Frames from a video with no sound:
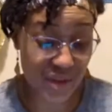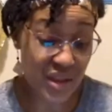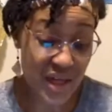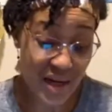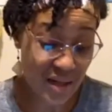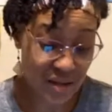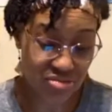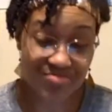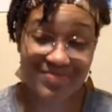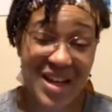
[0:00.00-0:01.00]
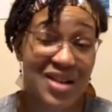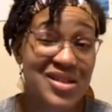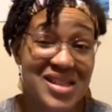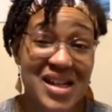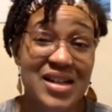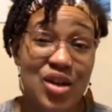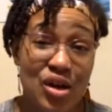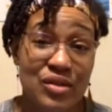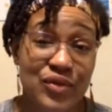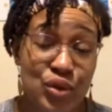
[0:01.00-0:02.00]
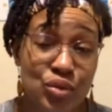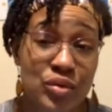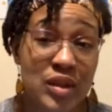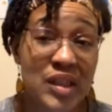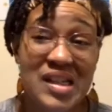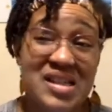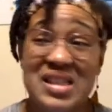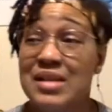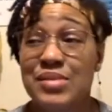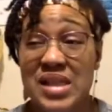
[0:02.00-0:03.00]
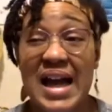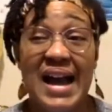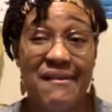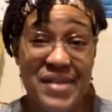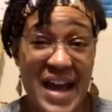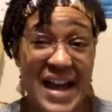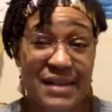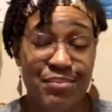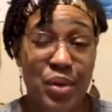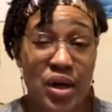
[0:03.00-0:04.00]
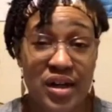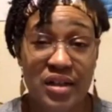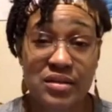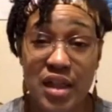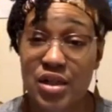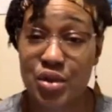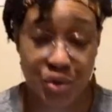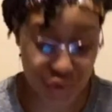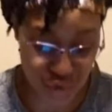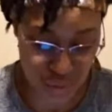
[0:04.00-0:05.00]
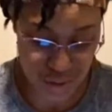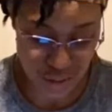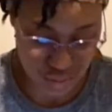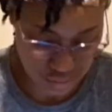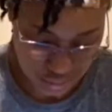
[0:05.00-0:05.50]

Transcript: yeah, I'll say Carnival seems to have that part under control.